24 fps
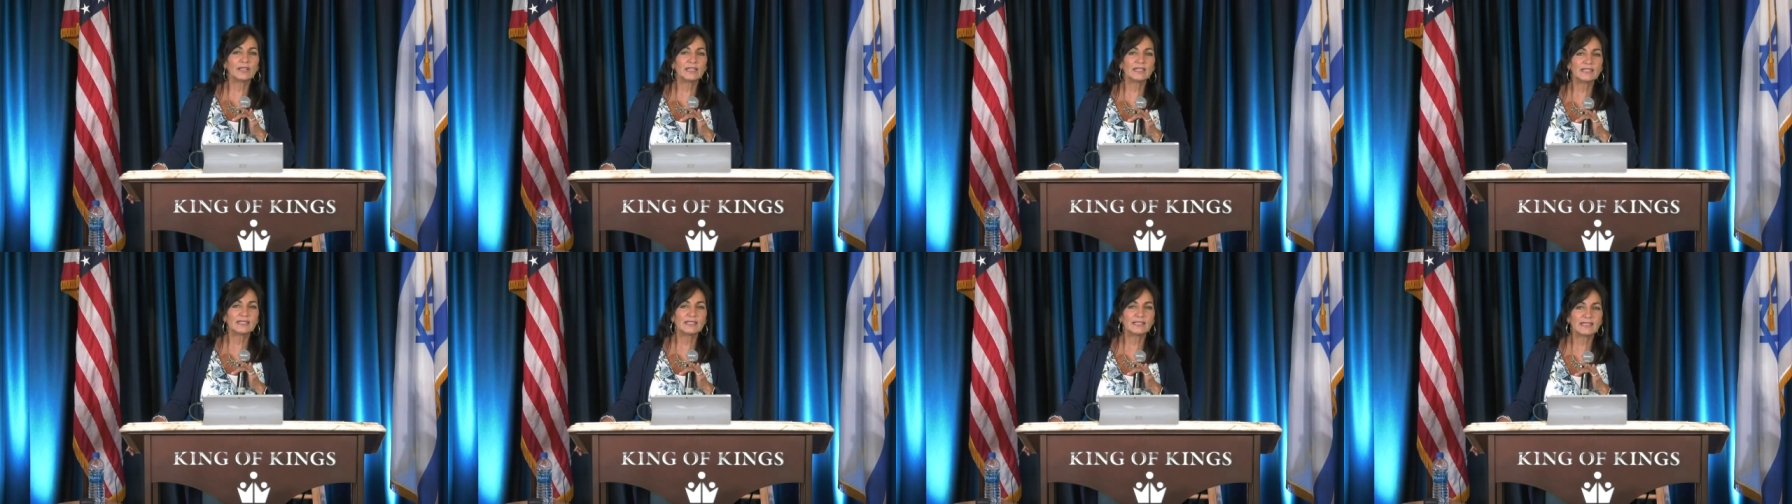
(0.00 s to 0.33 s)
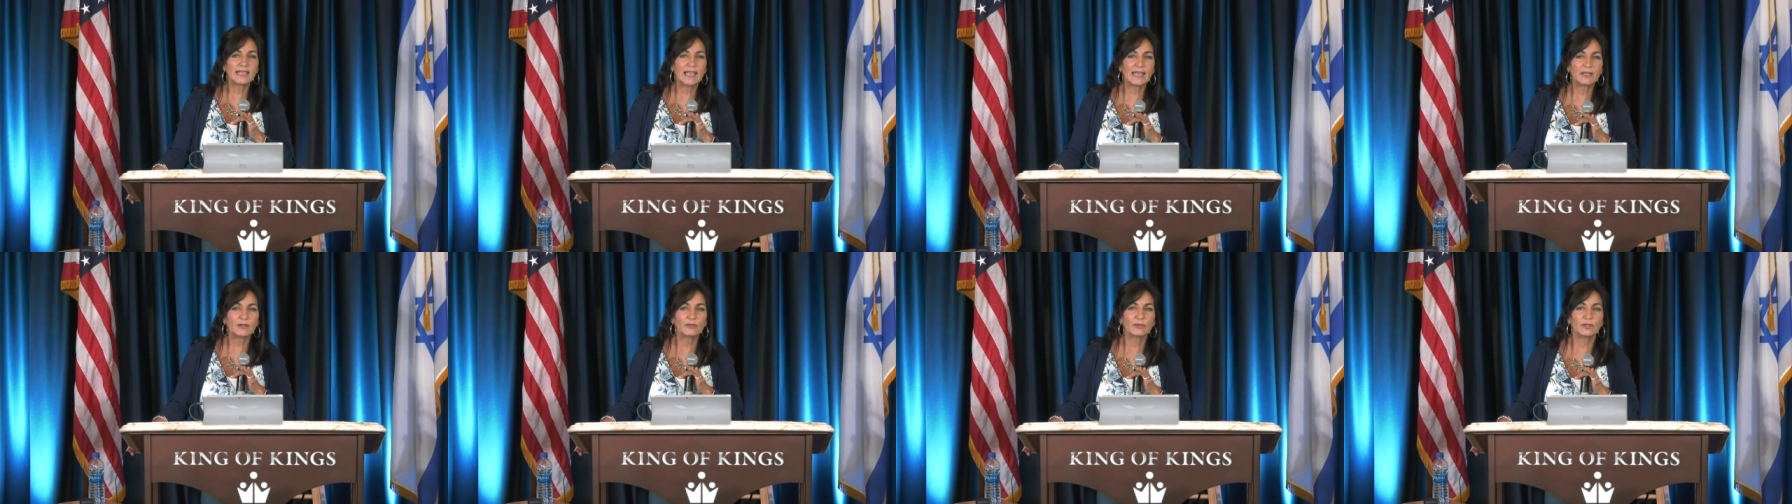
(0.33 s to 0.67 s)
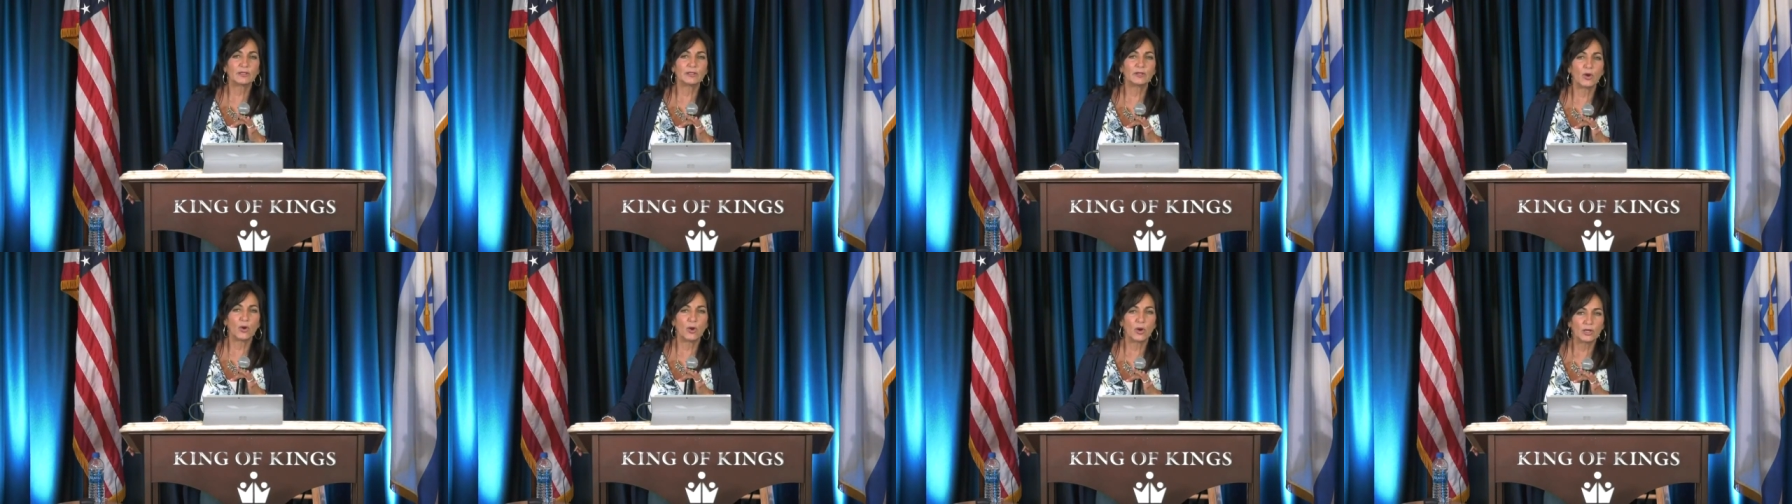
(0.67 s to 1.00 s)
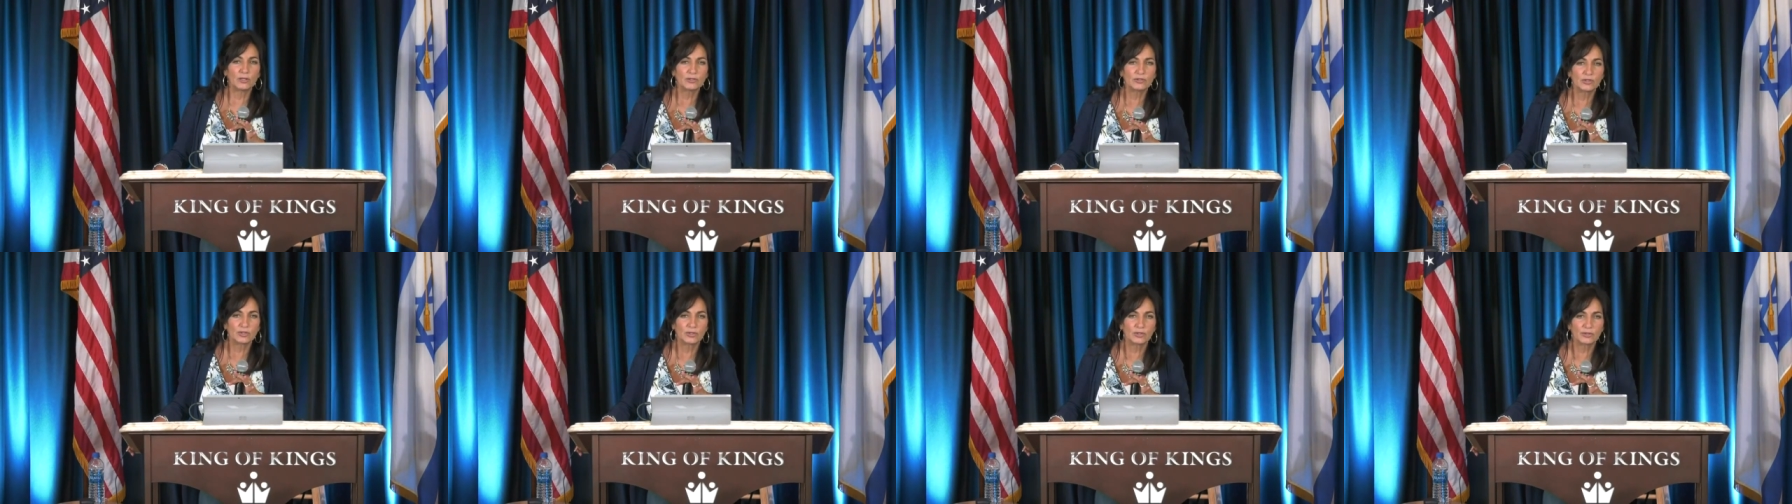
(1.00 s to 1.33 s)
every sacred
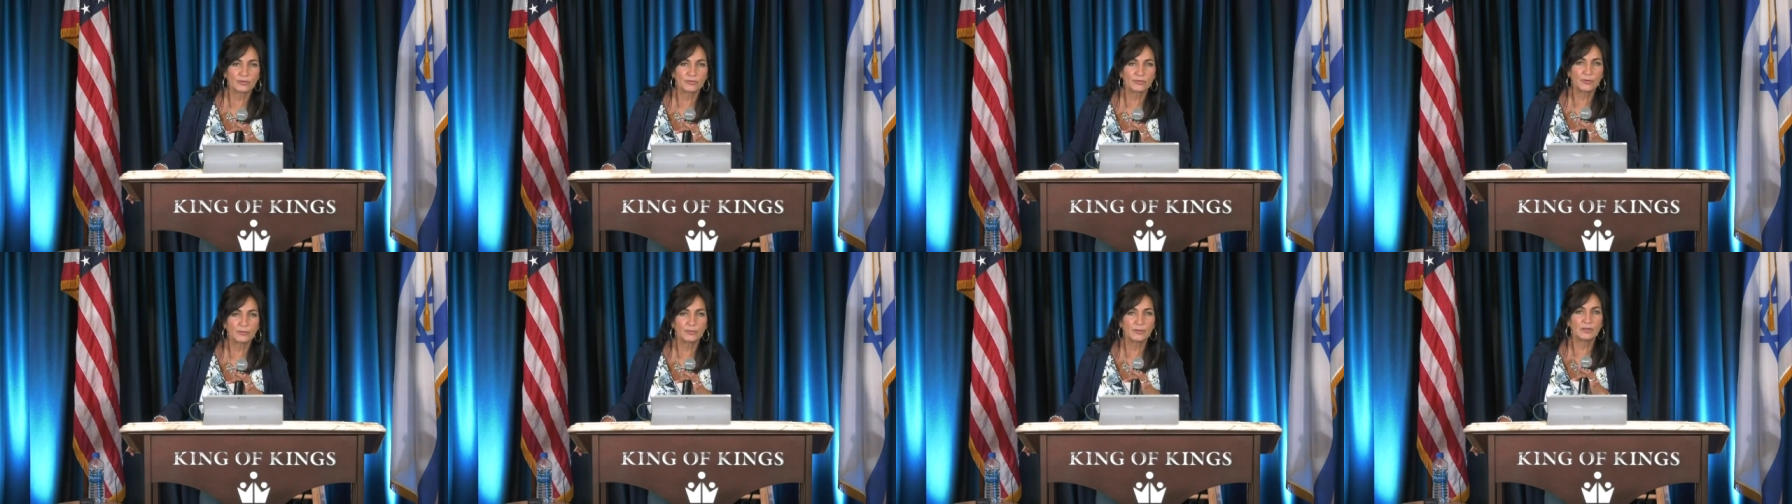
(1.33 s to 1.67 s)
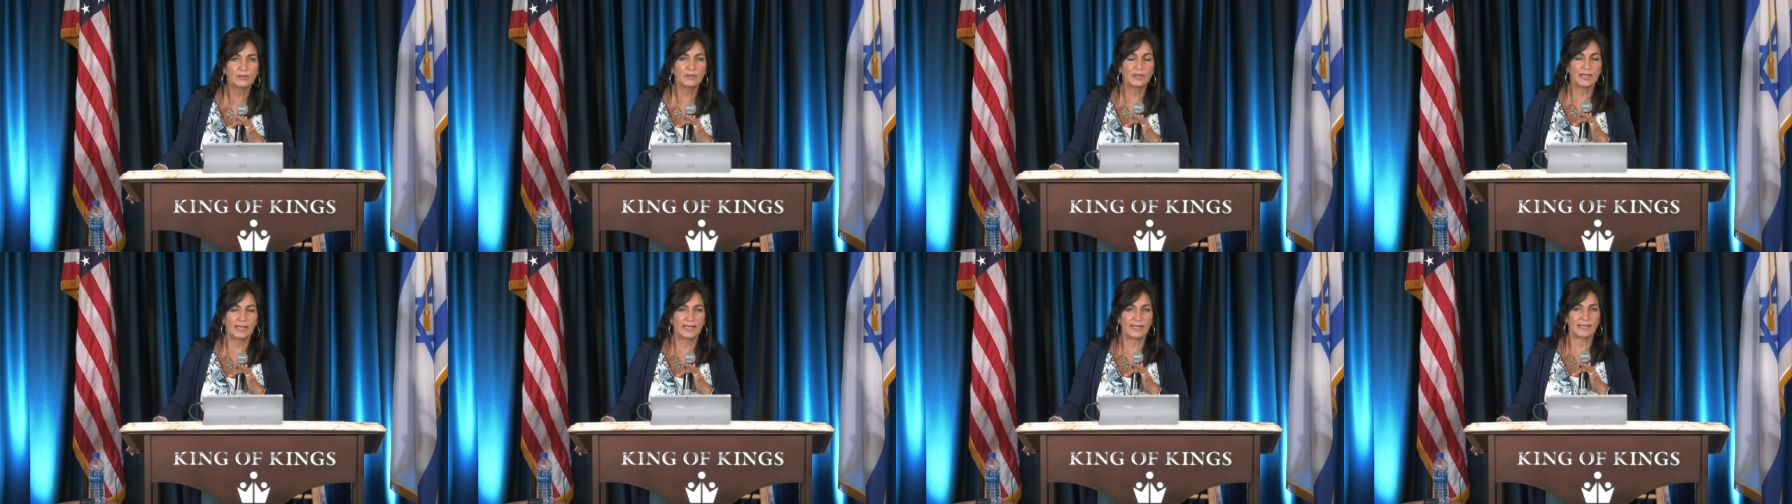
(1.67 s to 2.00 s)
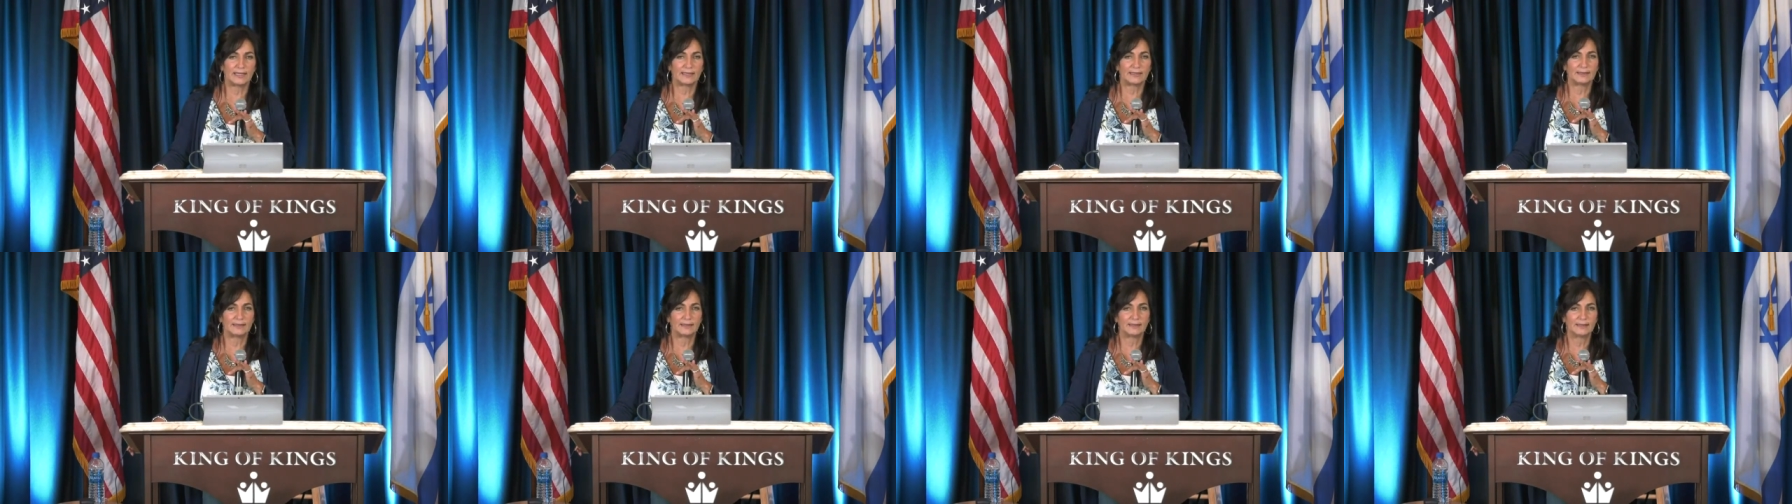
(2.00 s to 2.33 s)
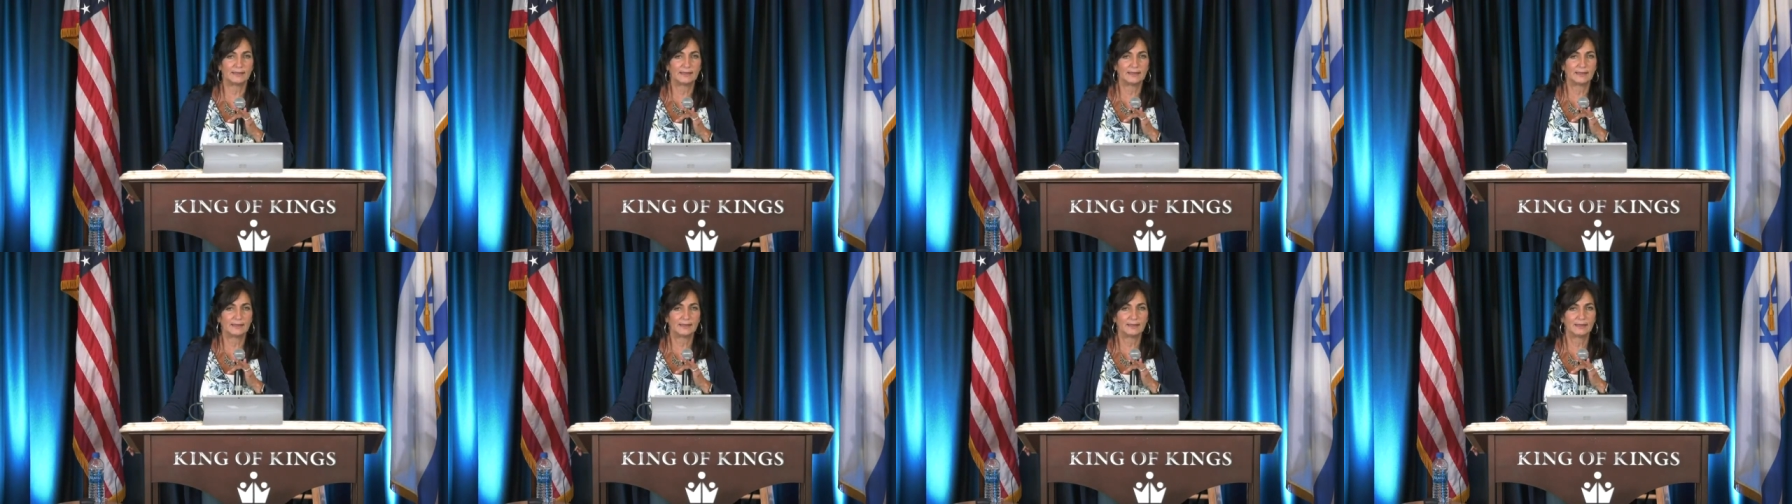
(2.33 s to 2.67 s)
altar from the land."